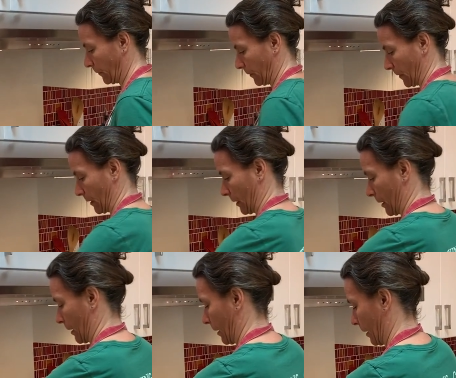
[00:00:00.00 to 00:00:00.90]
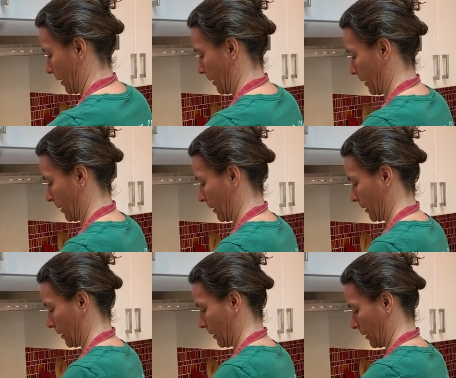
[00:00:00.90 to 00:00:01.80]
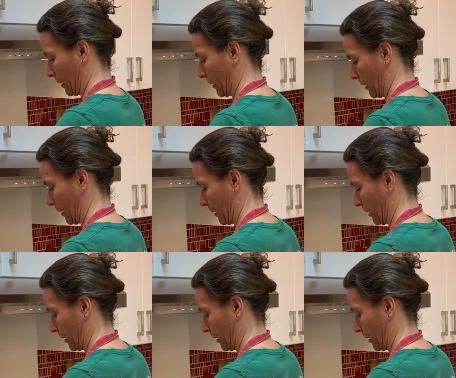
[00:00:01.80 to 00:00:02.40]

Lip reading: [no speech]